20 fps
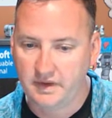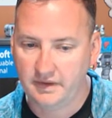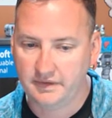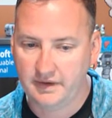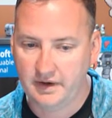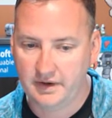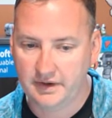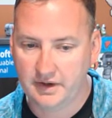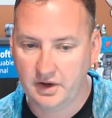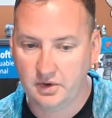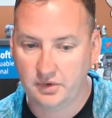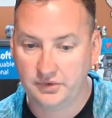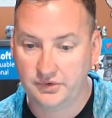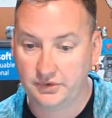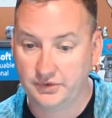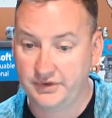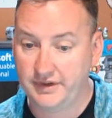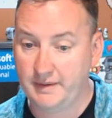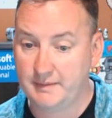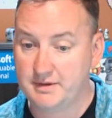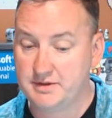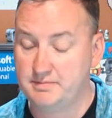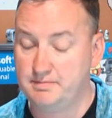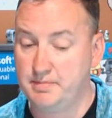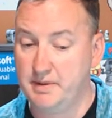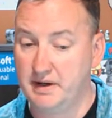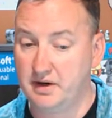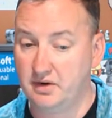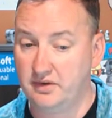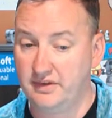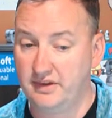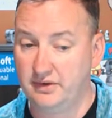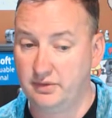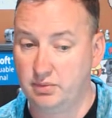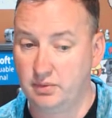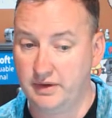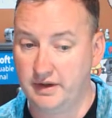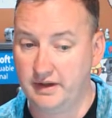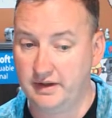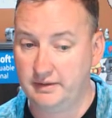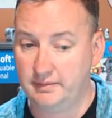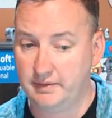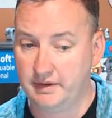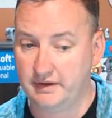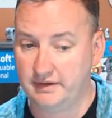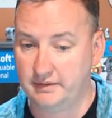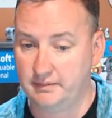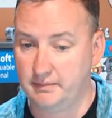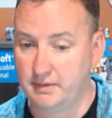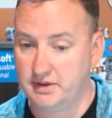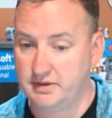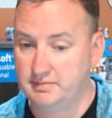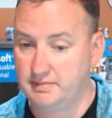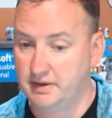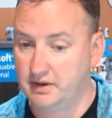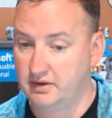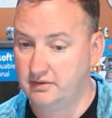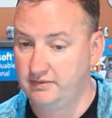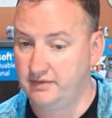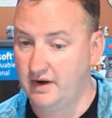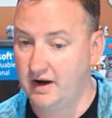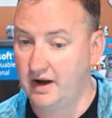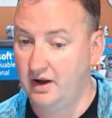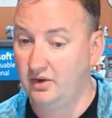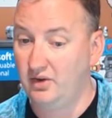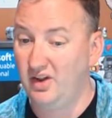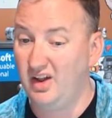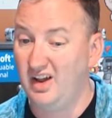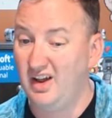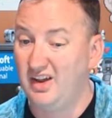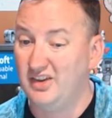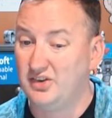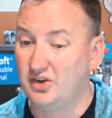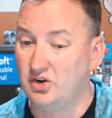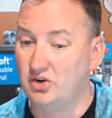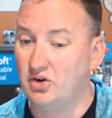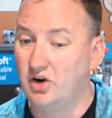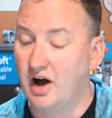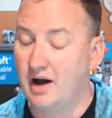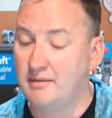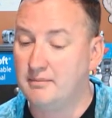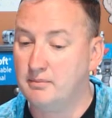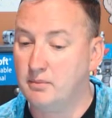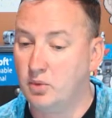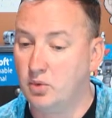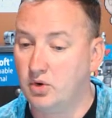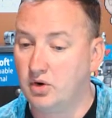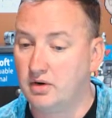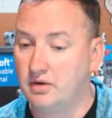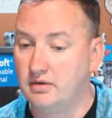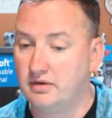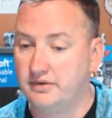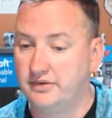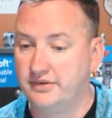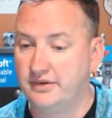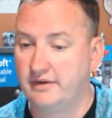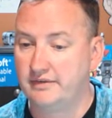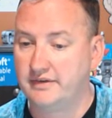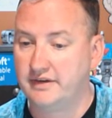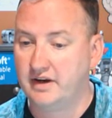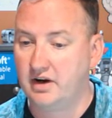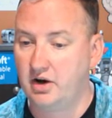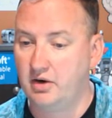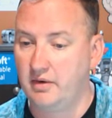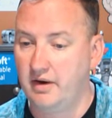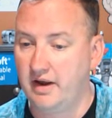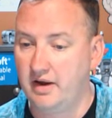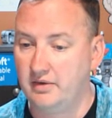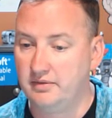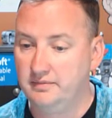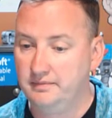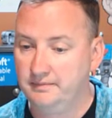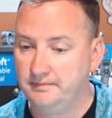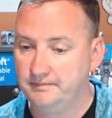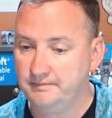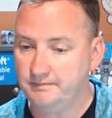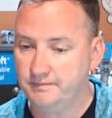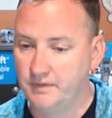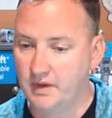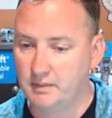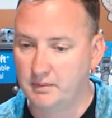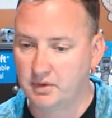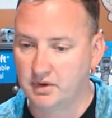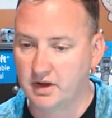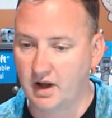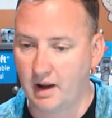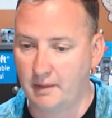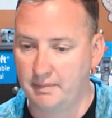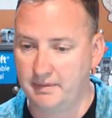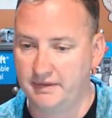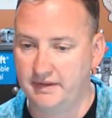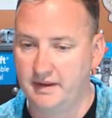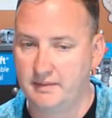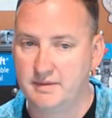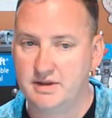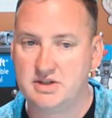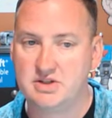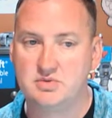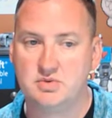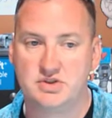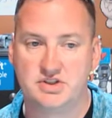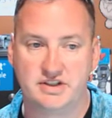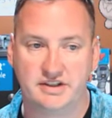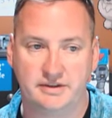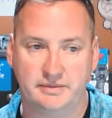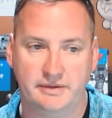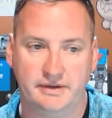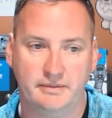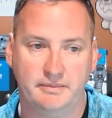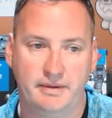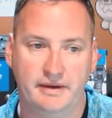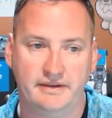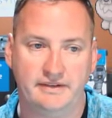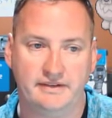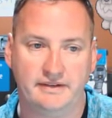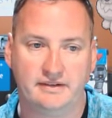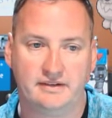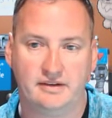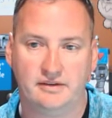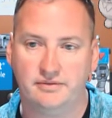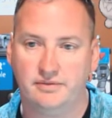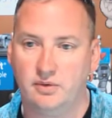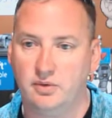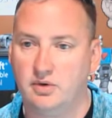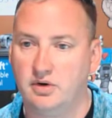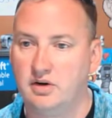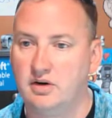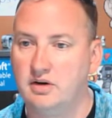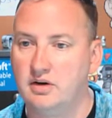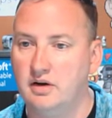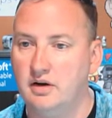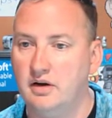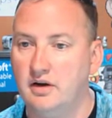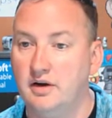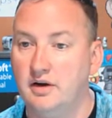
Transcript: There you go. So see how much bigger this one is because it's a much bigger file. So a lot more stuff to carry around. I'm going to copy the image, which gets me the base 64